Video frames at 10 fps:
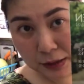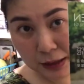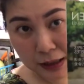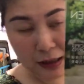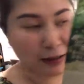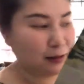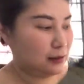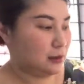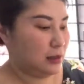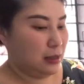Okay,
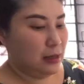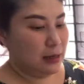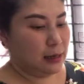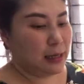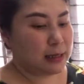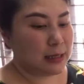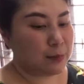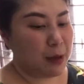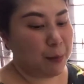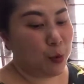this
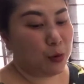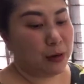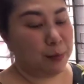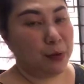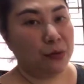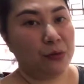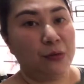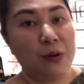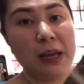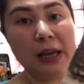is my book number
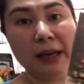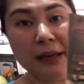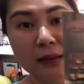3.